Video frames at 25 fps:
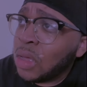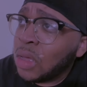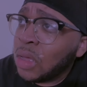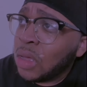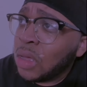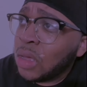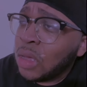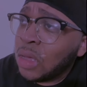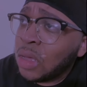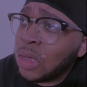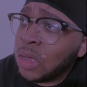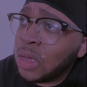
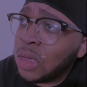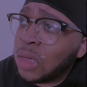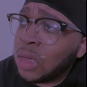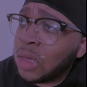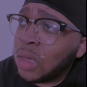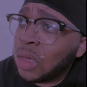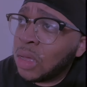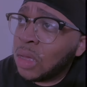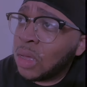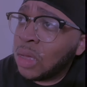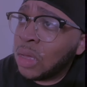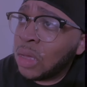life.
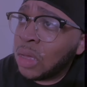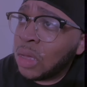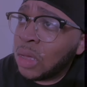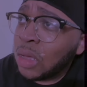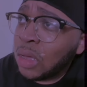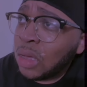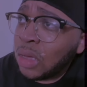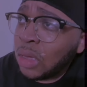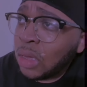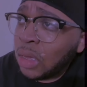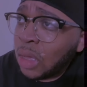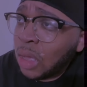
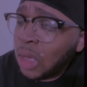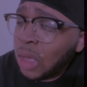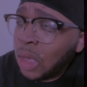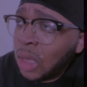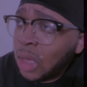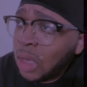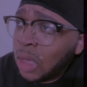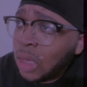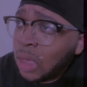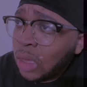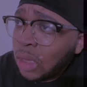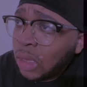
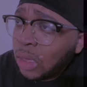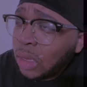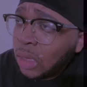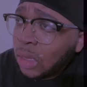Always talking